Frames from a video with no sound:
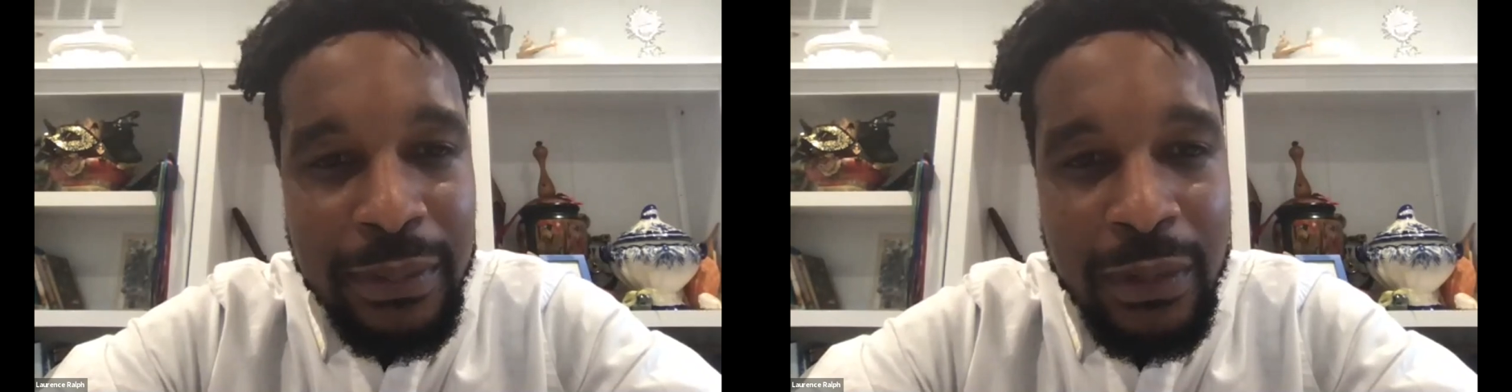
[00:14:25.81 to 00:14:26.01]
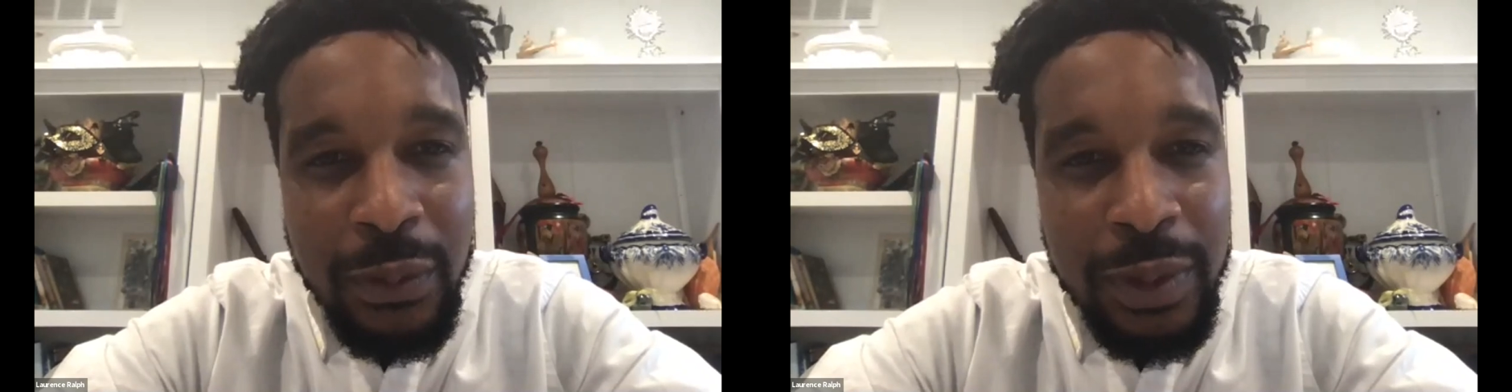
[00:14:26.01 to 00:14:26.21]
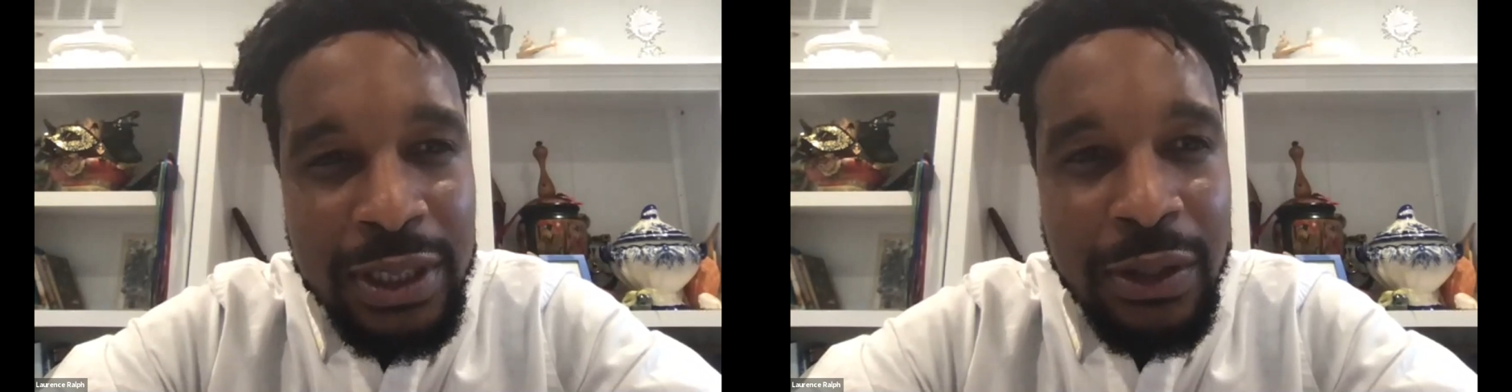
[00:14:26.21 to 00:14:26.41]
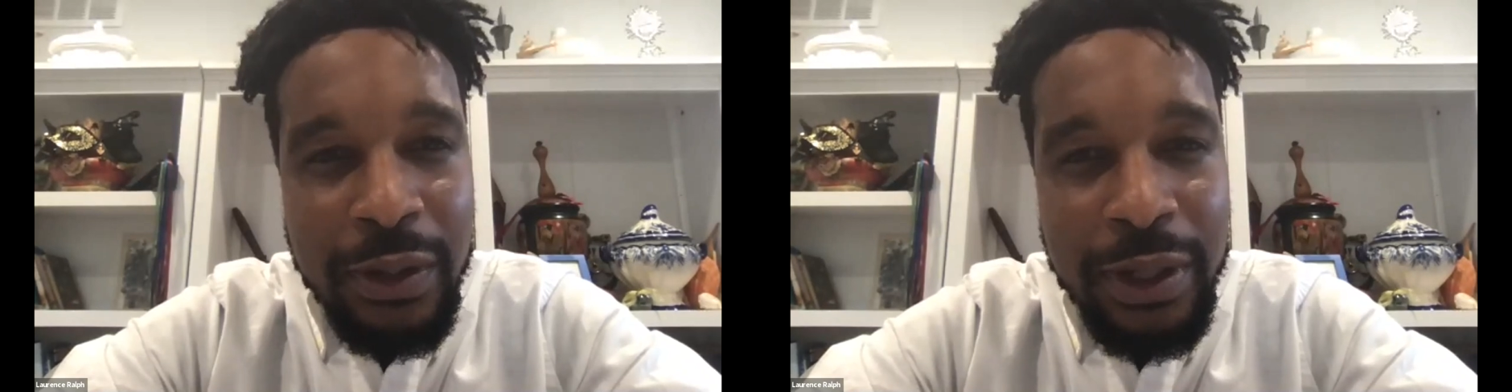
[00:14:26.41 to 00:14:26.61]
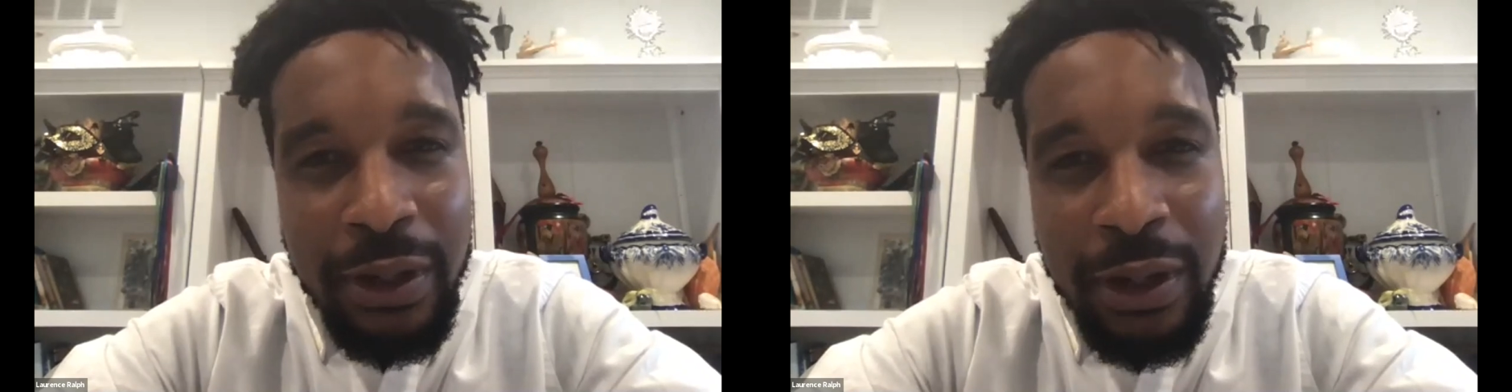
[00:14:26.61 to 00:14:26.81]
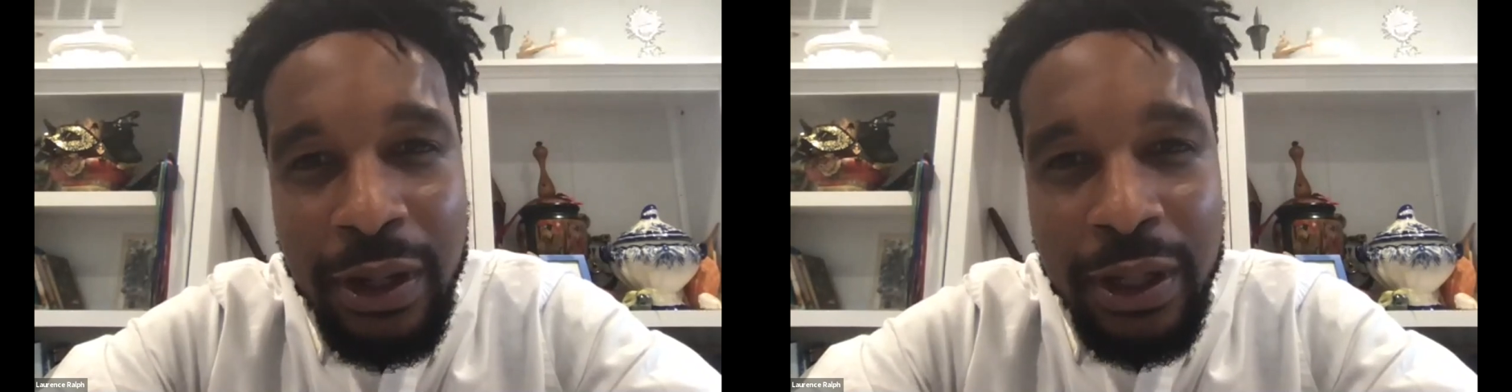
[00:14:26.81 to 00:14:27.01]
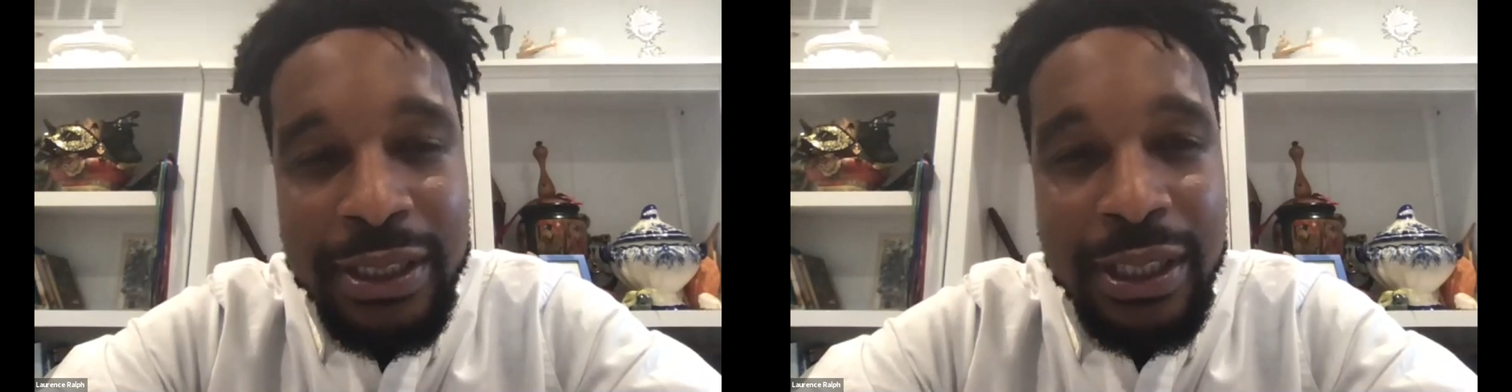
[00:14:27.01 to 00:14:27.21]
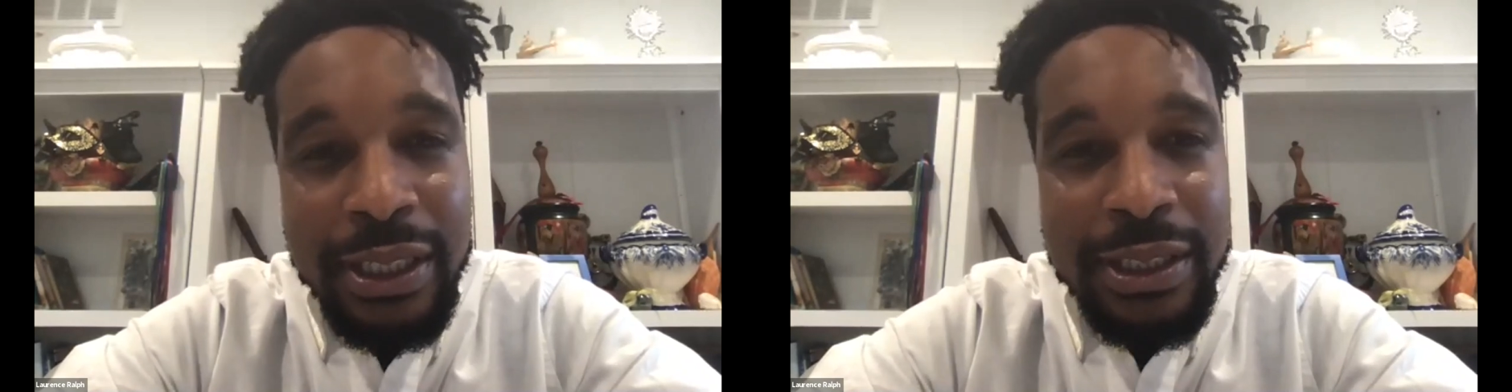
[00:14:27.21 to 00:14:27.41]
what's going on
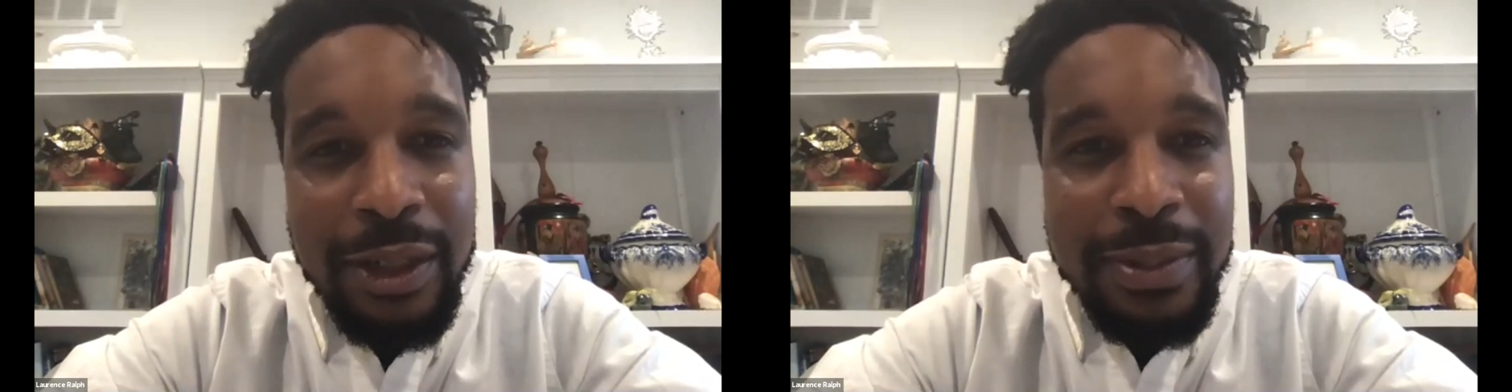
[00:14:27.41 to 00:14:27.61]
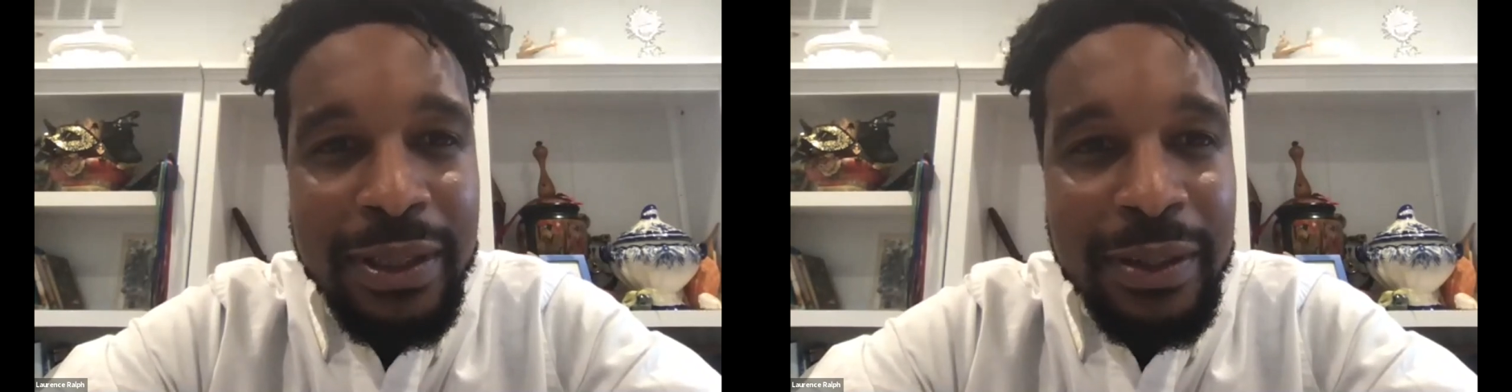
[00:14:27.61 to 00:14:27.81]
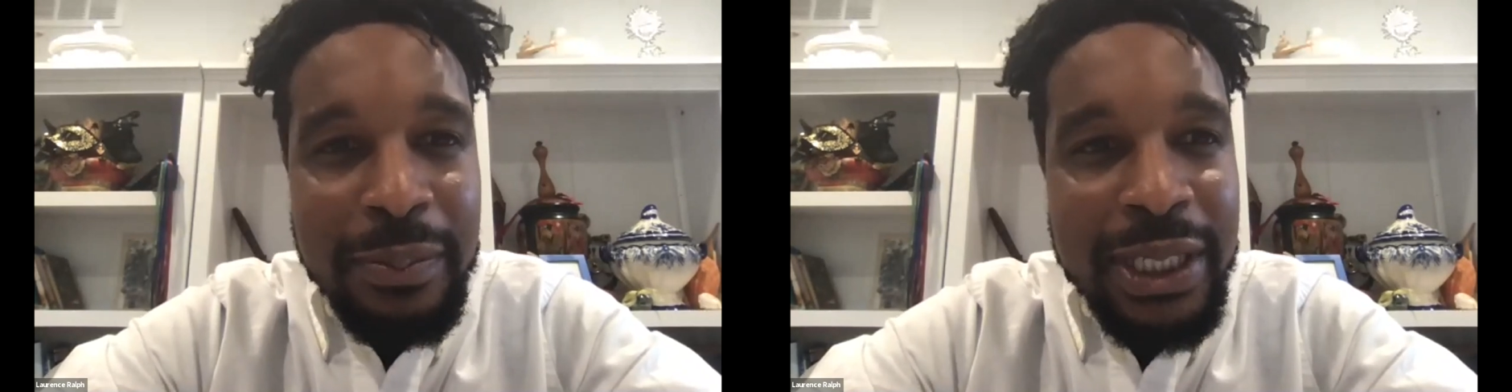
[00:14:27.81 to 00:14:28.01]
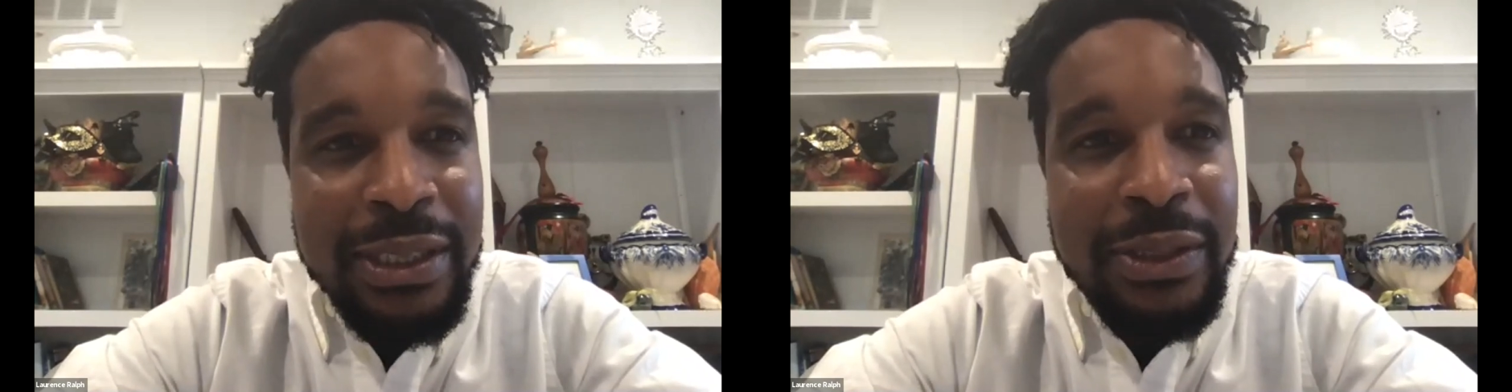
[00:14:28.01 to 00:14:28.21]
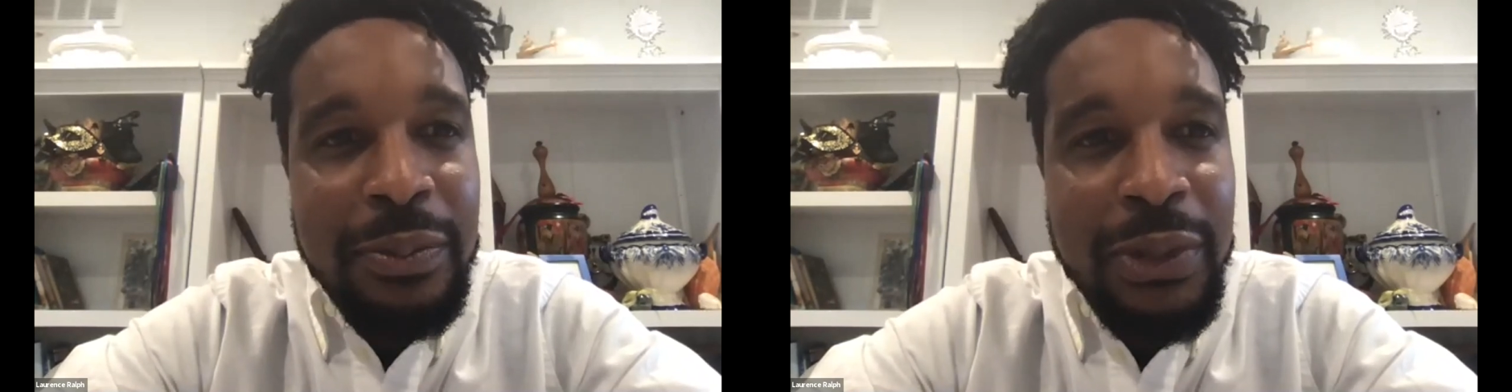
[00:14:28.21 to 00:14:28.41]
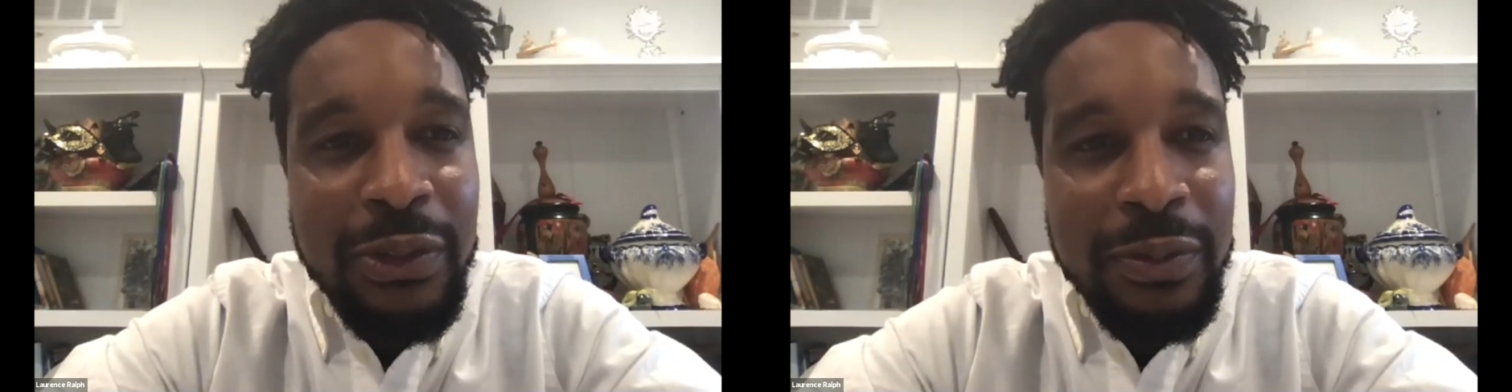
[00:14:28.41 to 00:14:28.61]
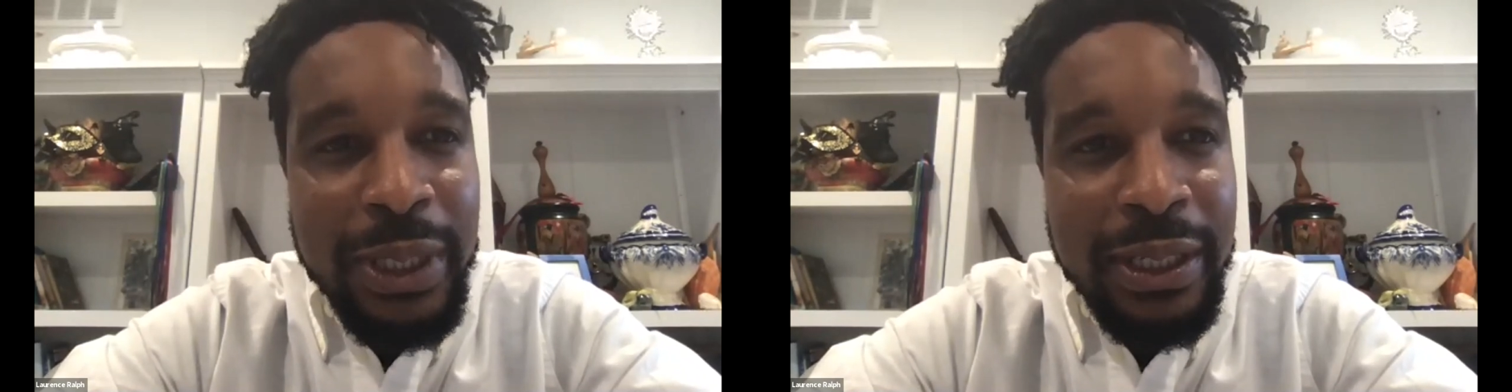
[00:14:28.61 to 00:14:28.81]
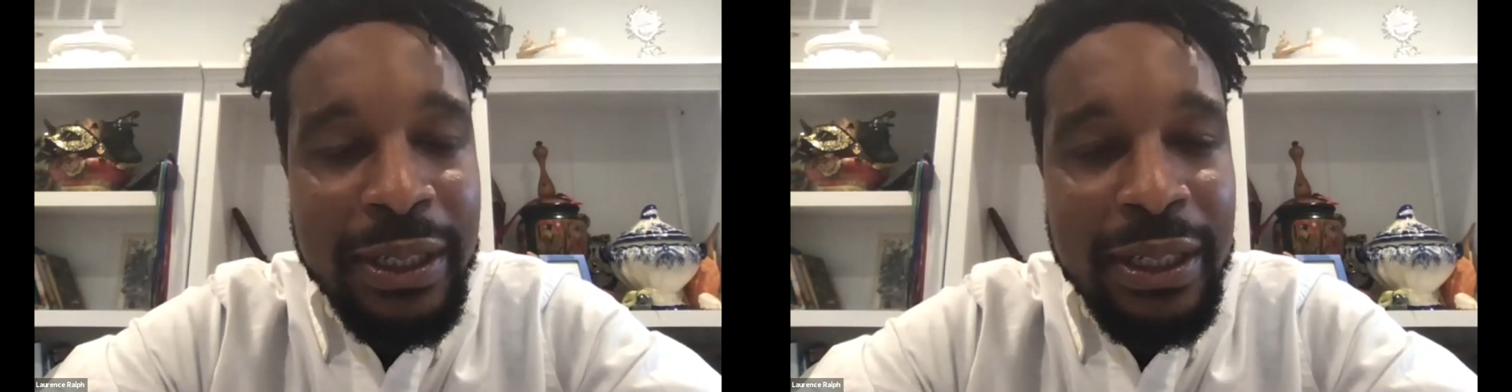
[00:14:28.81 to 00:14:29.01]
in, in terms of the Me Too movement,